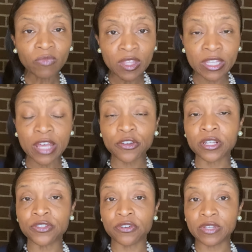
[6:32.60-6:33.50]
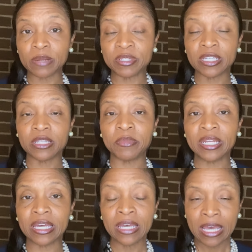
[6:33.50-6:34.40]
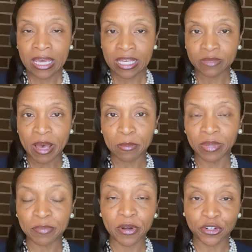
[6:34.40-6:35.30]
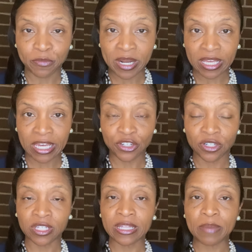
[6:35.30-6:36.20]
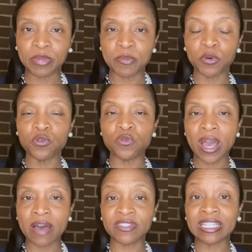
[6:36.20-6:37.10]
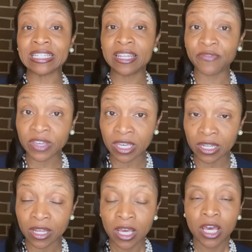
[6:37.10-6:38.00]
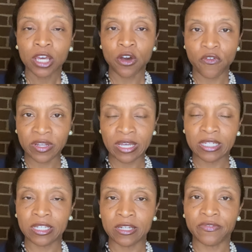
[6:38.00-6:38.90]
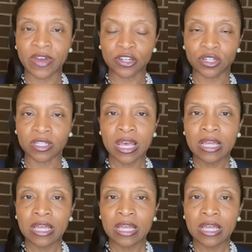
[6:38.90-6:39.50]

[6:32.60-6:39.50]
The other concern that I'm seeing in the media is about blood pressure medications, and that people who have significant COVID-19 infections,